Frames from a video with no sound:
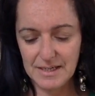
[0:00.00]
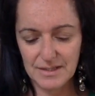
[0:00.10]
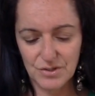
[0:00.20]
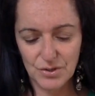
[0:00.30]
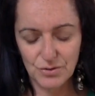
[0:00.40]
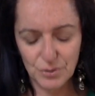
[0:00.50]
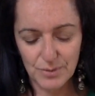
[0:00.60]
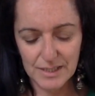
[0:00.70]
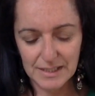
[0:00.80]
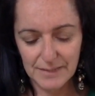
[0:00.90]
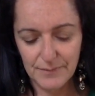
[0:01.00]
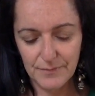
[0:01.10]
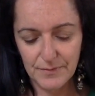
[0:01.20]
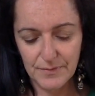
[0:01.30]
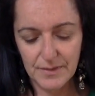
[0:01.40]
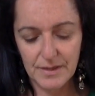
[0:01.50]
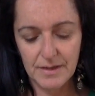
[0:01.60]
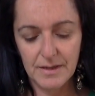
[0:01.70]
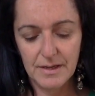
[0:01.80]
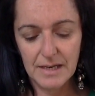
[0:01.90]
and in so doing, live
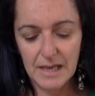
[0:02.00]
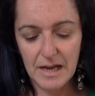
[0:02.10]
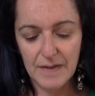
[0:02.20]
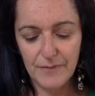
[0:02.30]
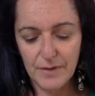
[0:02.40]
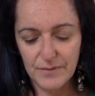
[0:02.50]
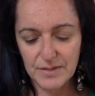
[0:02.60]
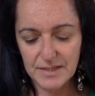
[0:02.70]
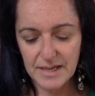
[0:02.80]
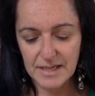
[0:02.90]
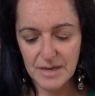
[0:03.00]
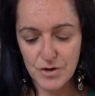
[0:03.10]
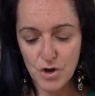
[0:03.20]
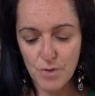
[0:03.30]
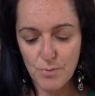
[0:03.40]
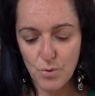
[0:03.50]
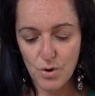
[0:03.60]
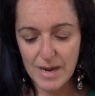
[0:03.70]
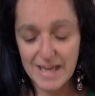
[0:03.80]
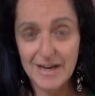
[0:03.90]
the life of the state and no
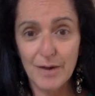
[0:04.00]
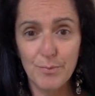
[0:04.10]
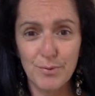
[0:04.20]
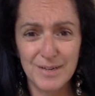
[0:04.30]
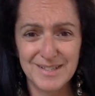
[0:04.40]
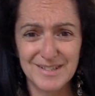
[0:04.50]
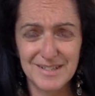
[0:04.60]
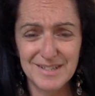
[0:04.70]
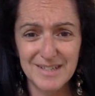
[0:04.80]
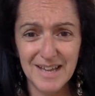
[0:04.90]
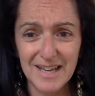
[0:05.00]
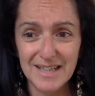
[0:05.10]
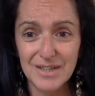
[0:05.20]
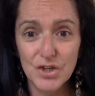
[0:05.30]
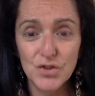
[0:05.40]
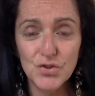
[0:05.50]
more in our present state.